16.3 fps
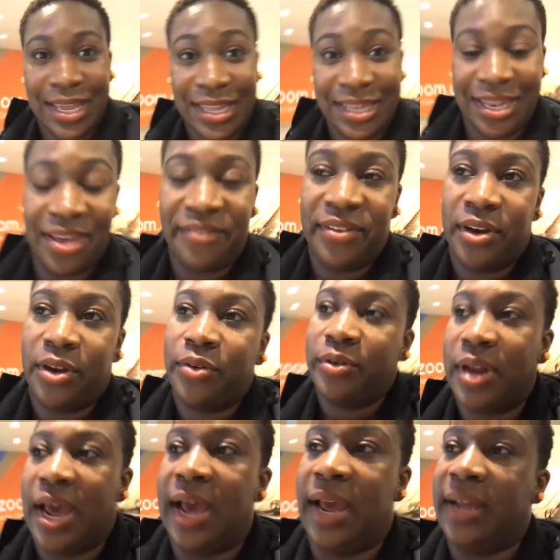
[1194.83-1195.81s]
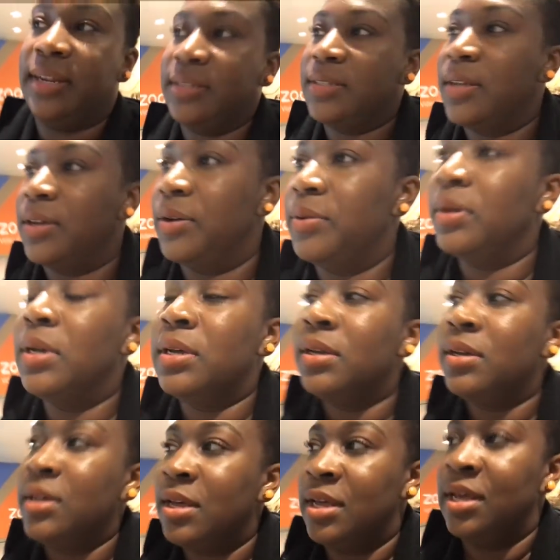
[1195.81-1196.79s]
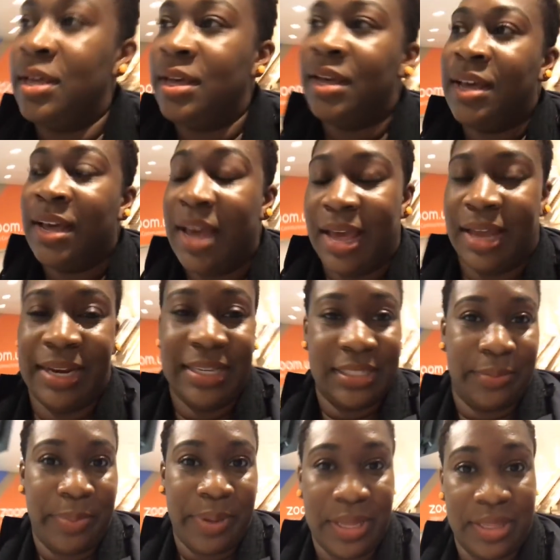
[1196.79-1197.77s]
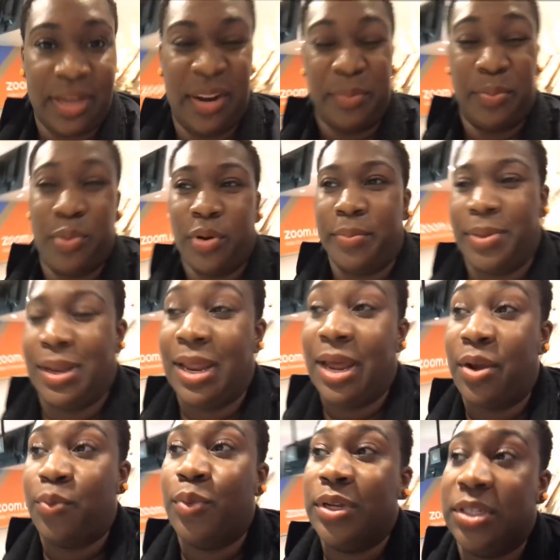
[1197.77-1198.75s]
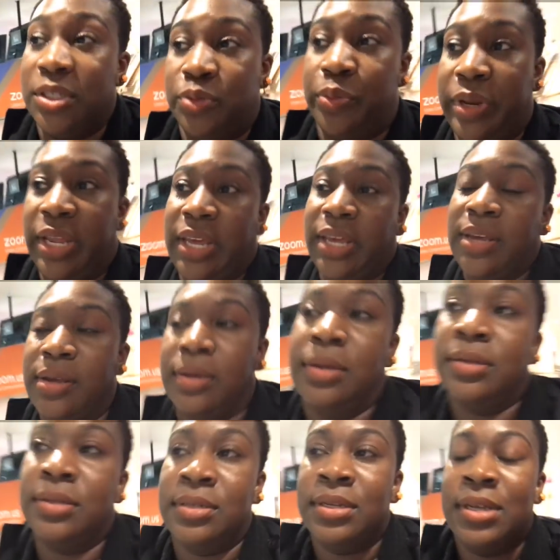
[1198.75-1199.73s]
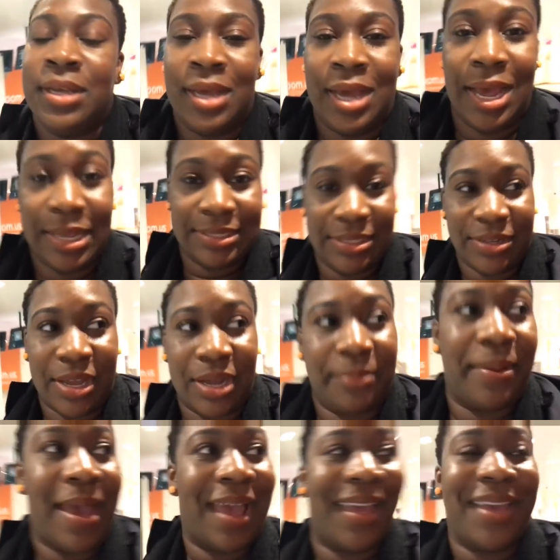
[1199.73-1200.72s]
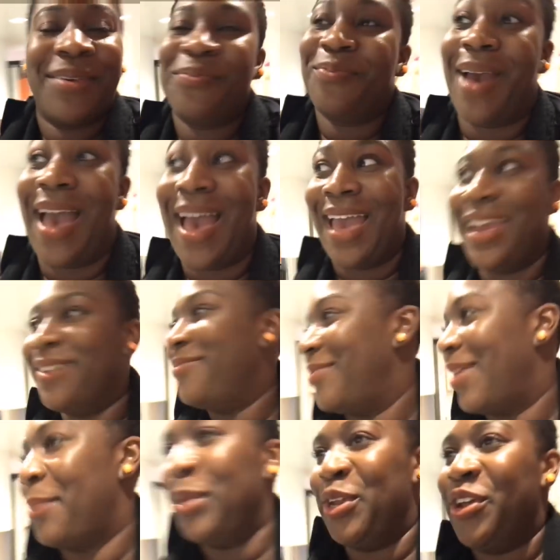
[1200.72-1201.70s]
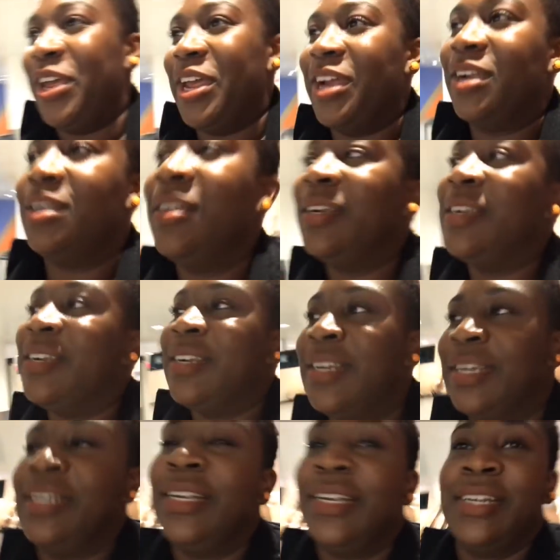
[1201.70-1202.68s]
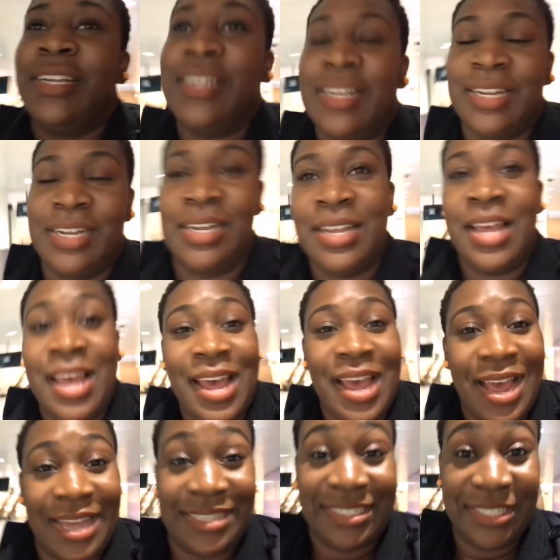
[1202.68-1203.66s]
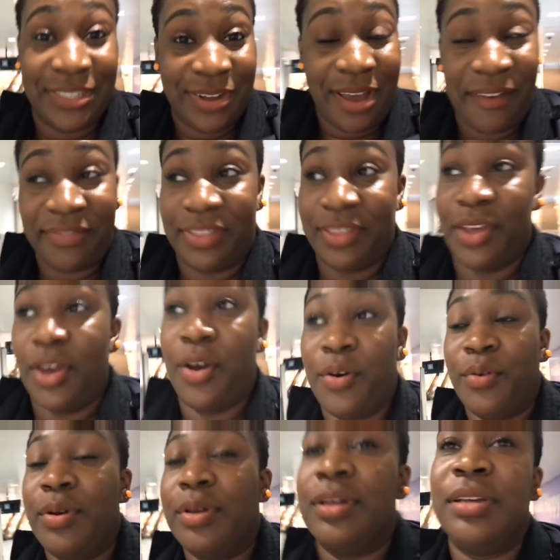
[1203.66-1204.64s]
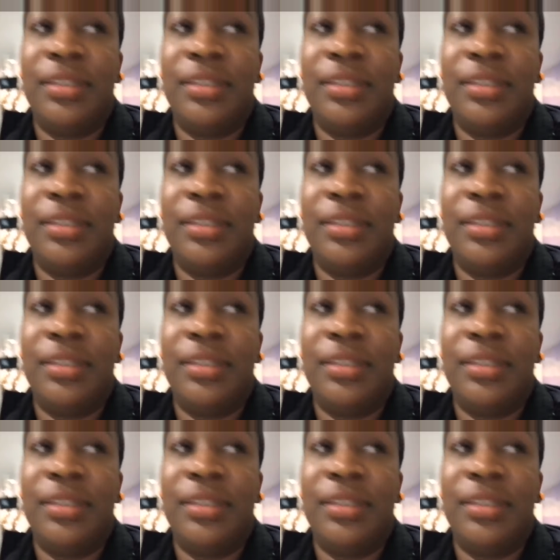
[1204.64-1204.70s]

11:09, so I need to be at the airport by like 1:20. I still gotta pack. Bye. Happy New Year. Bye. I still have to go